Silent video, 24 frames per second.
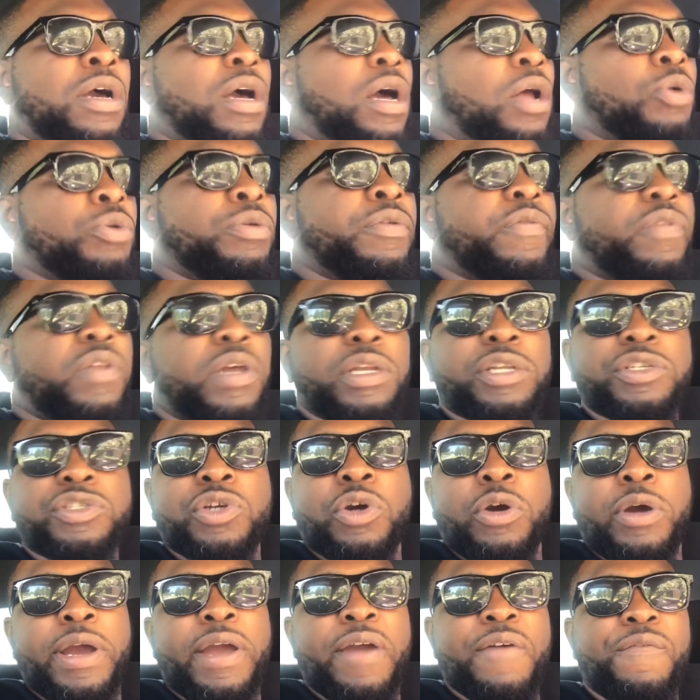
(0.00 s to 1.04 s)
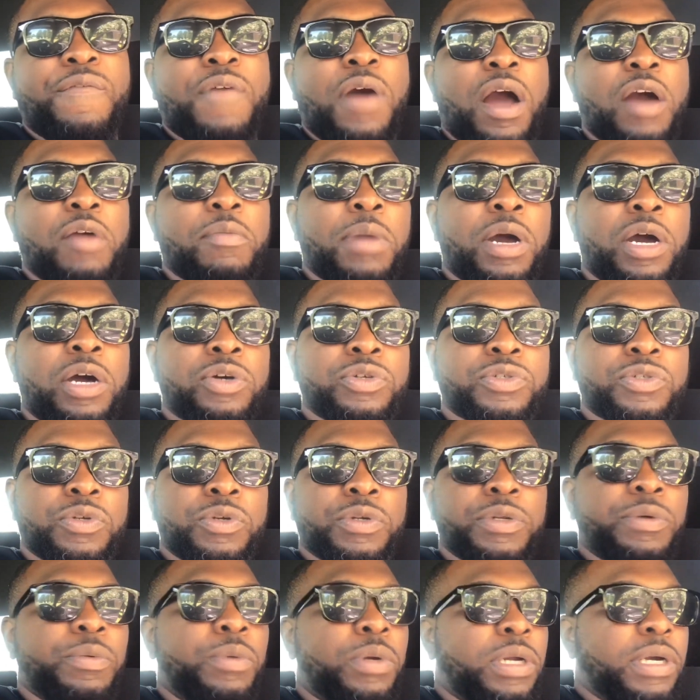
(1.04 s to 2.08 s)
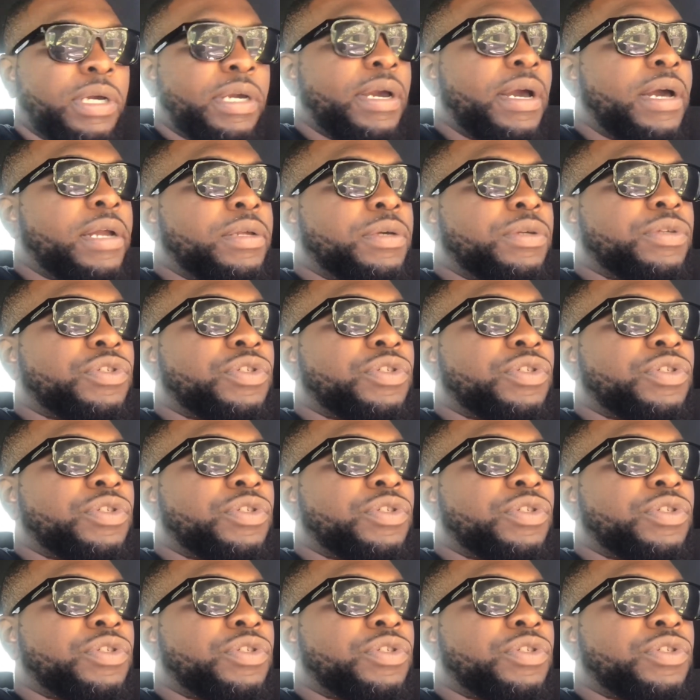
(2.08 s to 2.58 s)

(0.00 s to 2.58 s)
I don't even think this car had 5 miles on it when I got it,